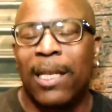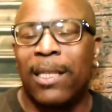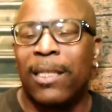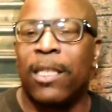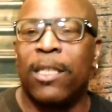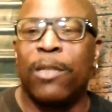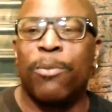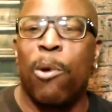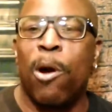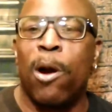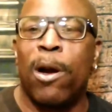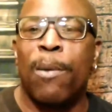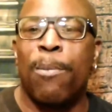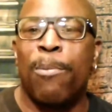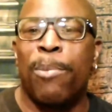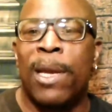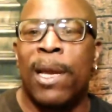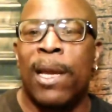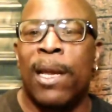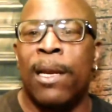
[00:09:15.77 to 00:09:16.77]
that's just part
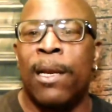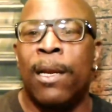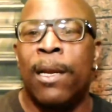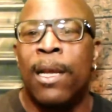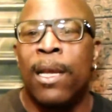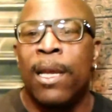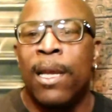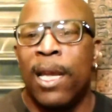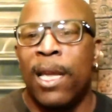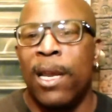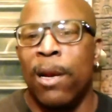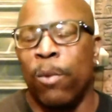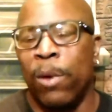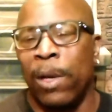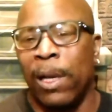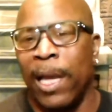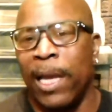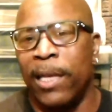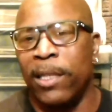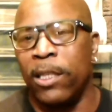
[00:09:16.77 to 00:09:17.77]
of being in a
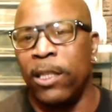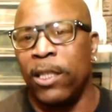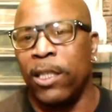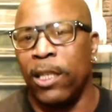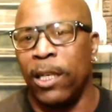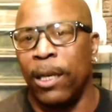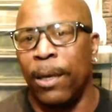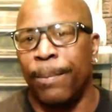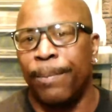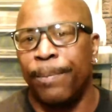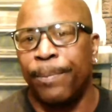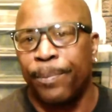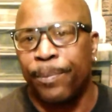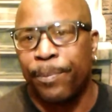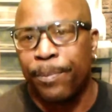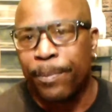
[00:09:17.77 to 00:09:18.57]
relationship.